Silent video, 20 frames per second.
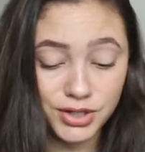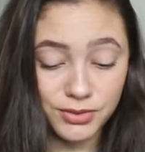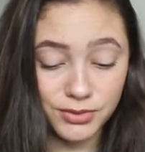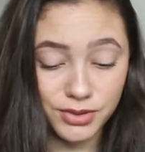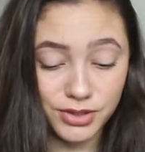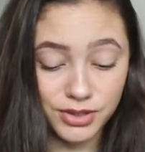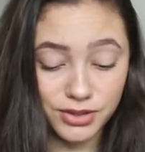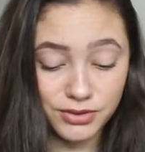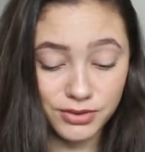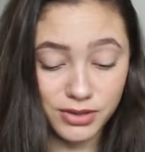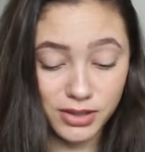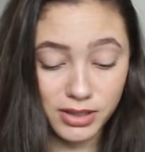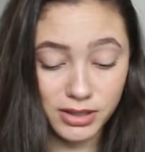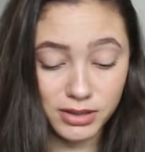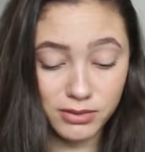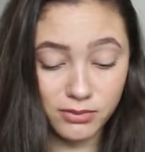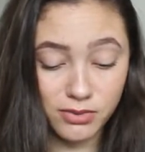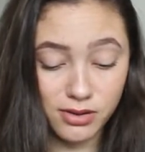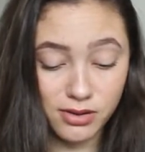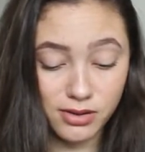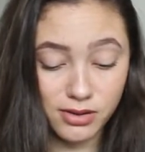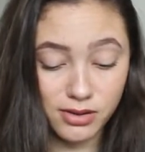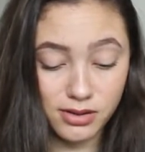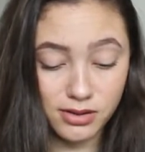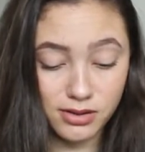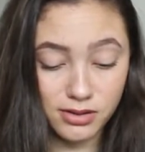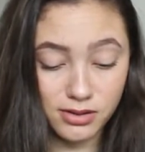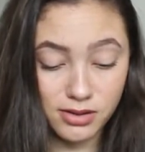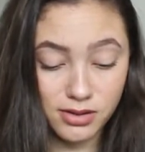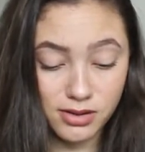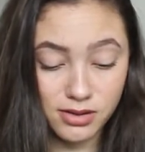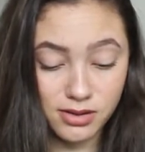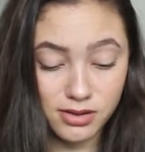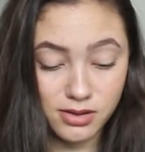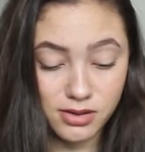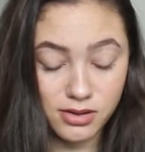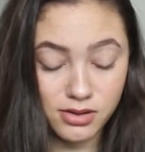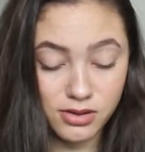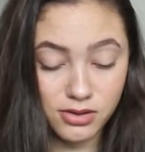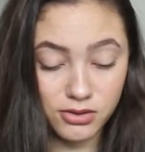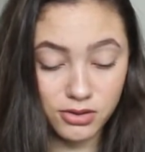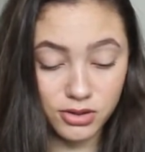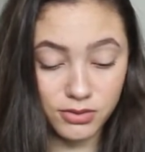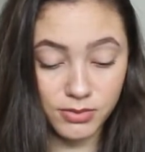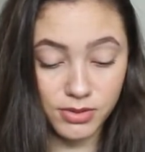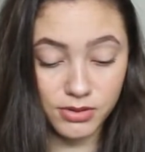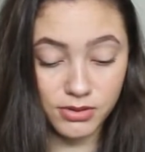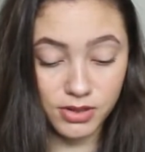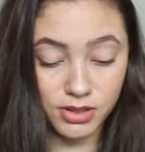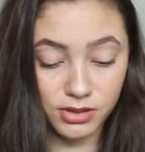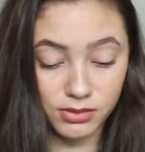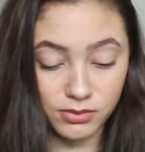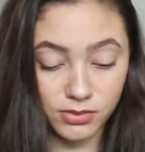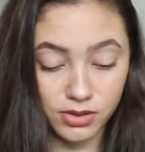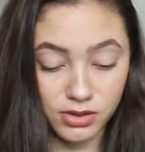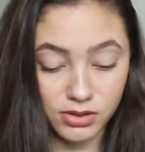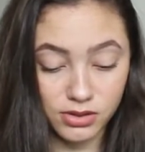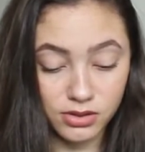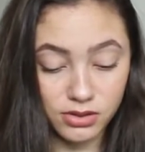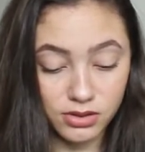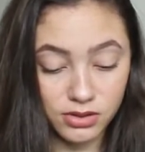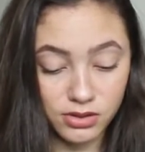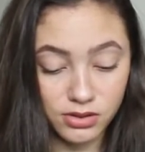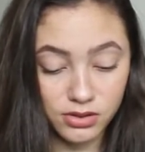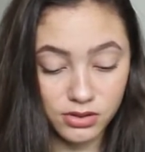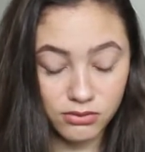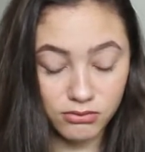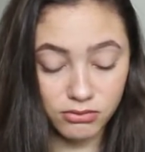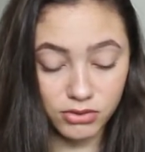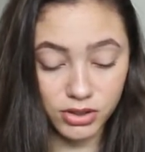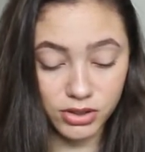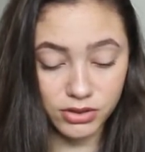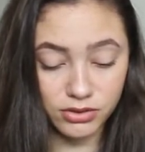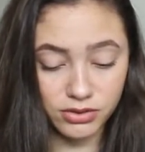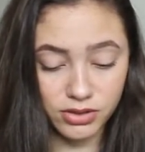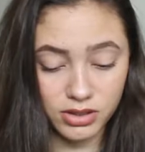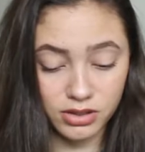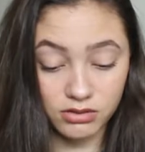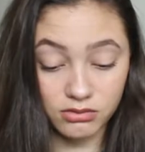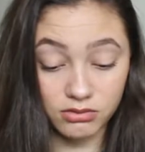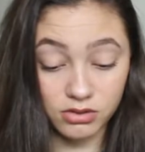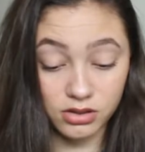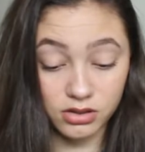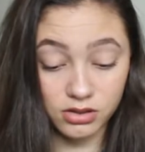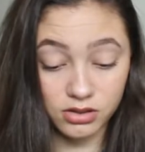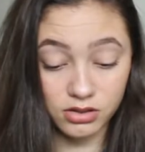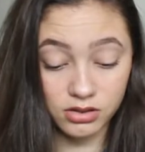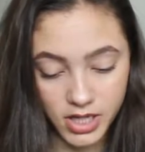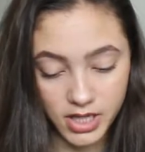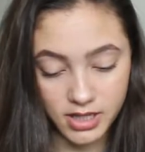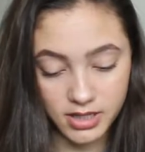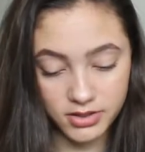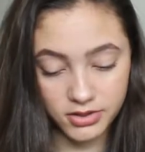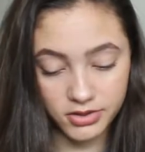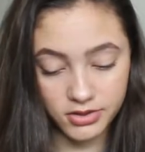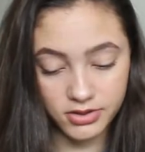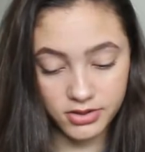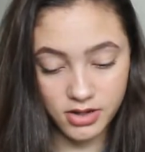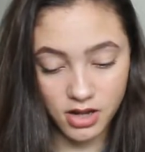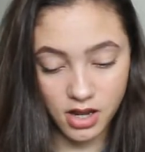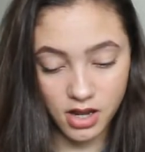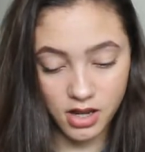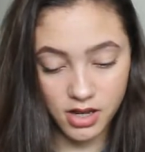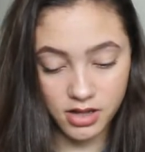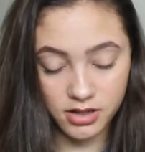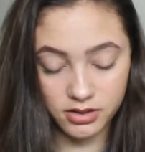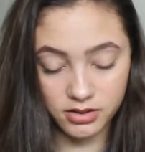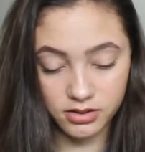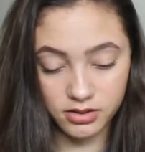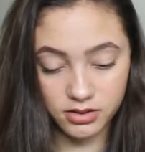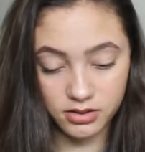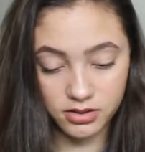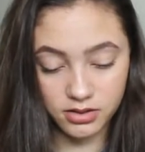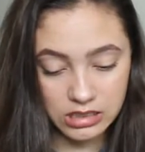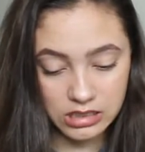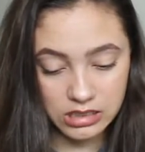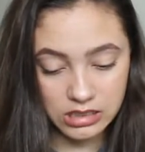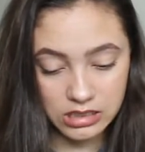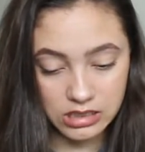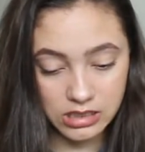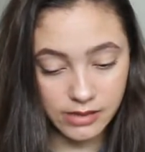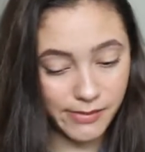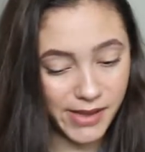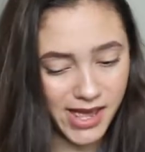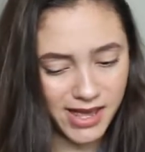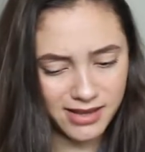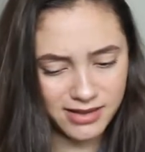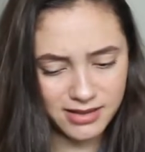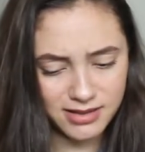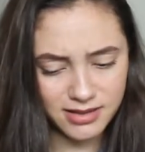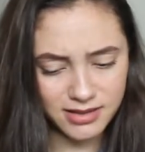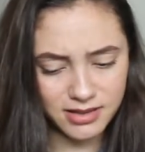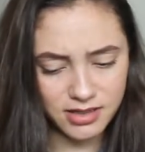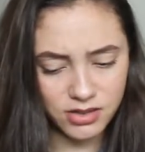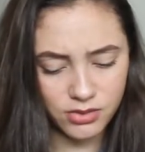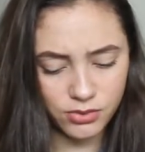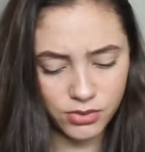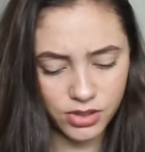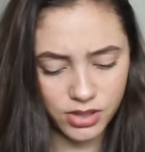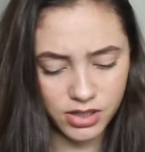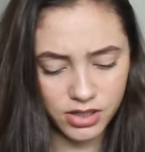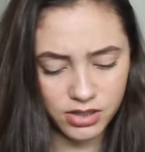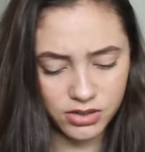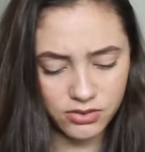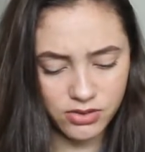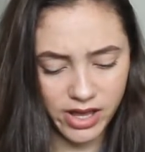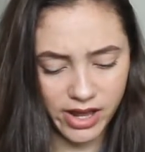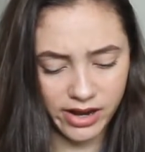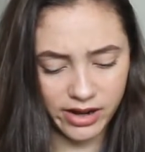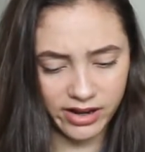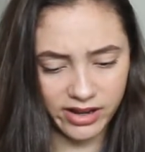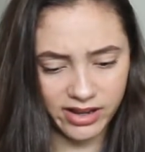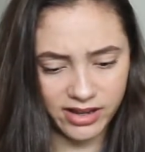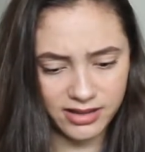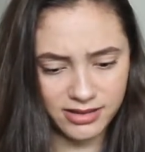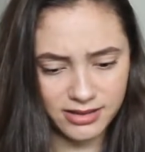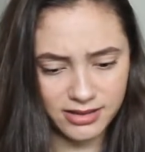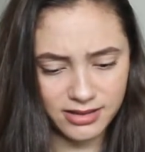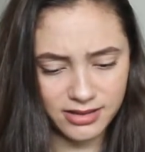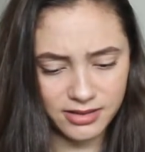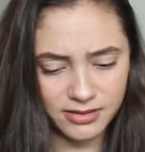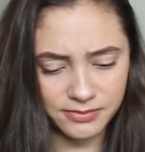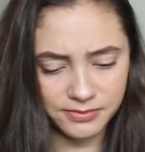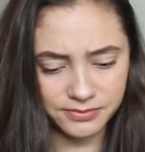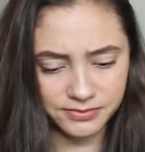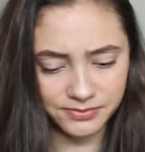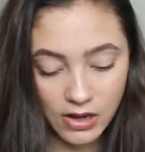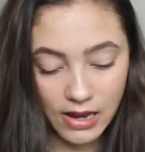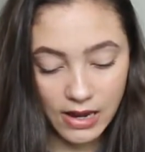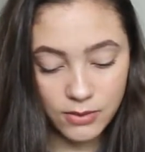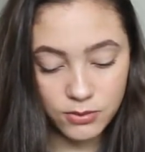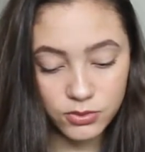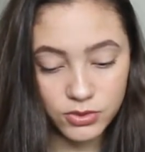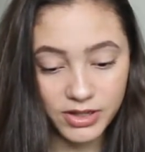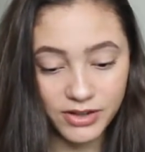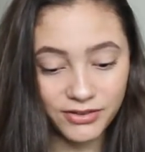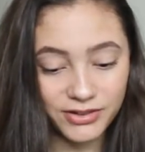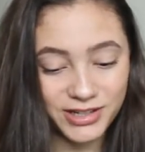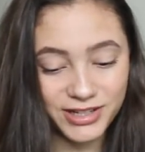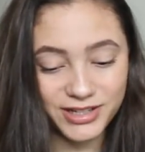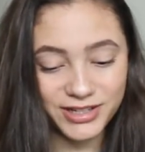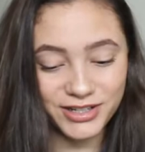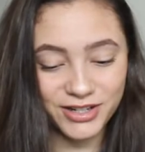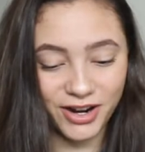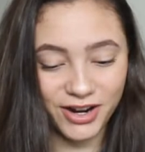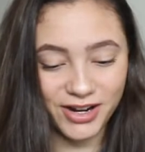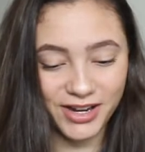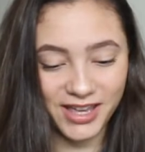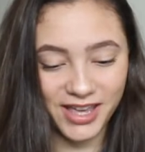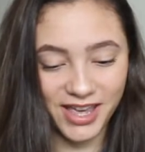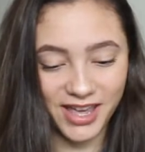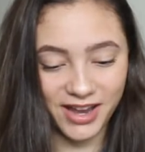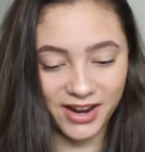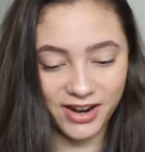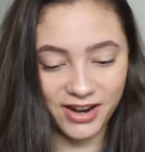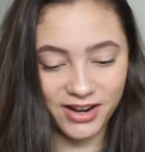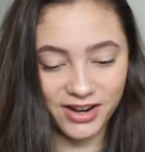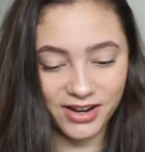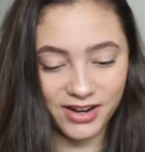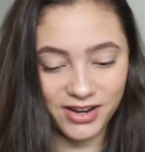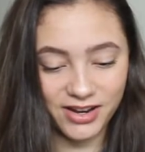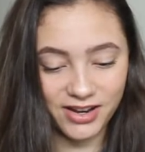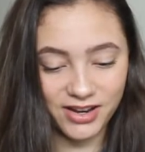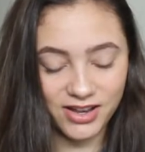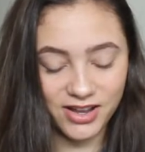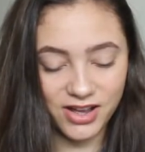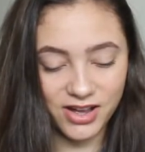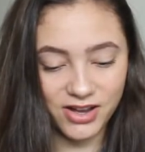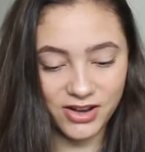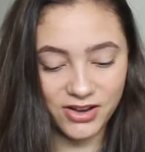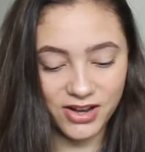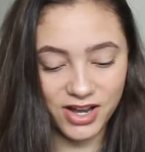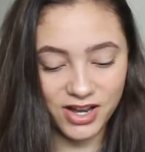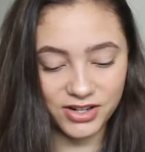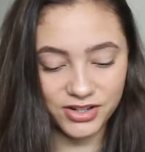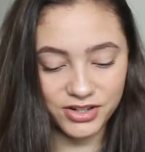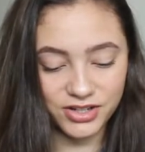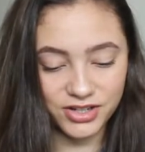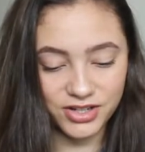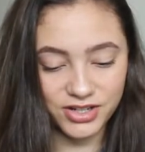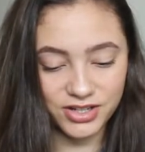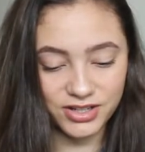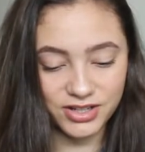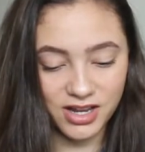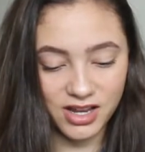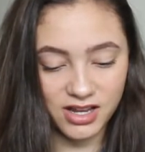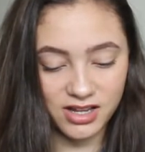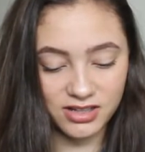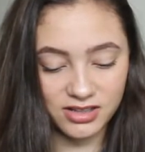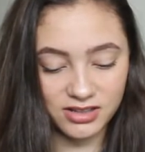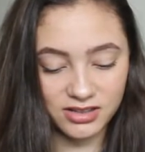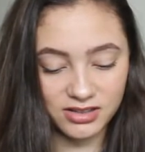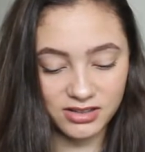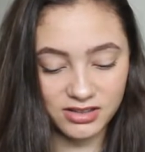I'm going to do this one. Or should we do this one? We're going to do this one. Okay, these are not the best. We're going to do that, I guess. And we'll give her dark hair. Oh god, she does not.